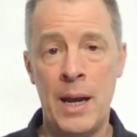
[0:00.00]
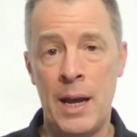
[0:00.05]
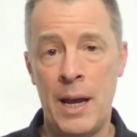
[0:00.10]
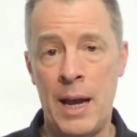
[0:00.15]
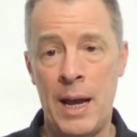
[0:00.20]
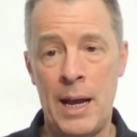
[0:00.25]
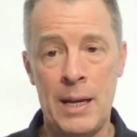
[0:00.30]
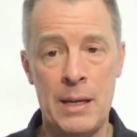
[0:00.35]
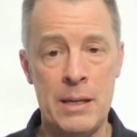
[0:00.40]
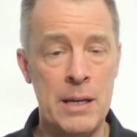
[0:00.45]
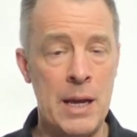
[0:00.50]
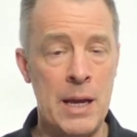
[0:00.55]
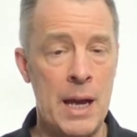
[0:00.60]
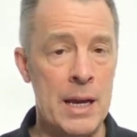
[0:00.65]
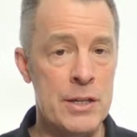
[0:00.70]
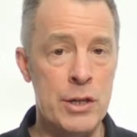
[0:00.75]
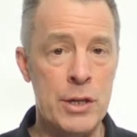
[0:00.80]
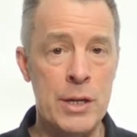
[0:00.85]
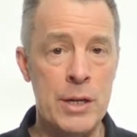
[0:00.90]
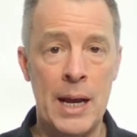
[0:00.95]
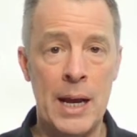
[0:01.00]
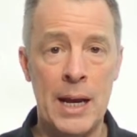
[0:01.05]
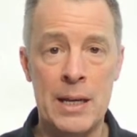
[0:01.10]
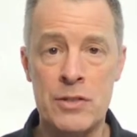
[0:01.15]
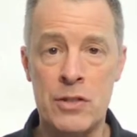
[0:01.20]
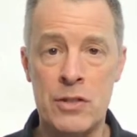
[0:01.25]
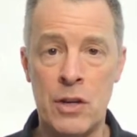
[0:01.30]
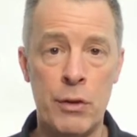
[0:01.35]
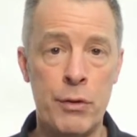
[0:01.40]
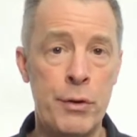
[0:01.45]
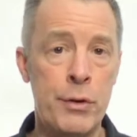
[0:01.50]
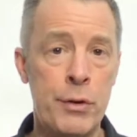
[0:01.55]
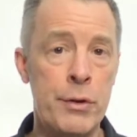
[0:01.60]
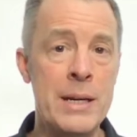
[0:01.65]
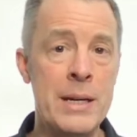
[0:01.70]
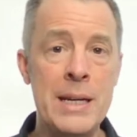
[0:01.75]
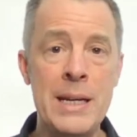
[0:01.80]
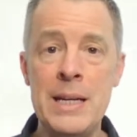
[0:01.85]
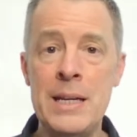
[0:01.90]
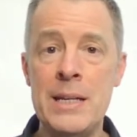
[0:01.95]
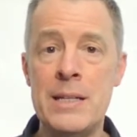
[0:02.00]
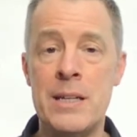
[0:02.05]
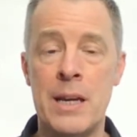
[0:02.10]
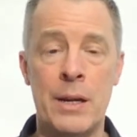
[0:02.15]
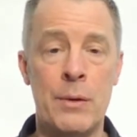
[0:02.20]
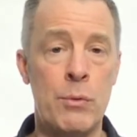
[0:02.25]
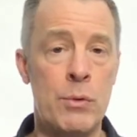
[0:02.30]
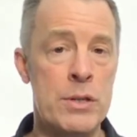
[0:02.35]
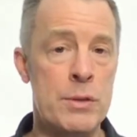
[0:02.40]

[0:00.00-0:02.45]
has other needs and